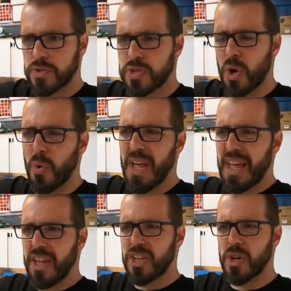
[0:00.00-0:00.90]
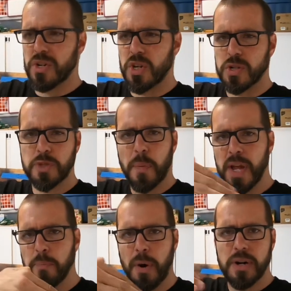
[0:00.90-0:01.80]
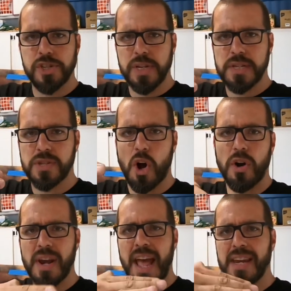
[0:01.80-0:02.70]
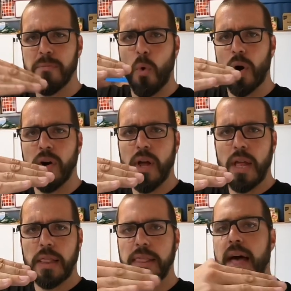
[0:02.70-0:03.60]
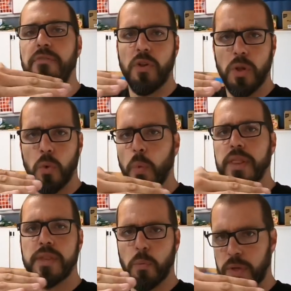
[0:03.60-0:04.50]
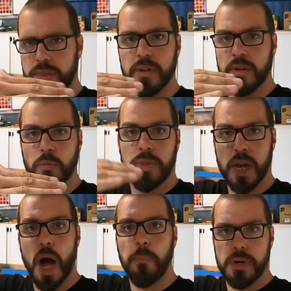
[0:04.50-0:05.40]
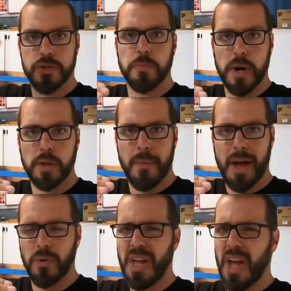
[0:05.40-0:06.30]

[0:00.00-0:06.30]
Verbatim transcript: So your spring perches aren't any more level with the upper spring mount.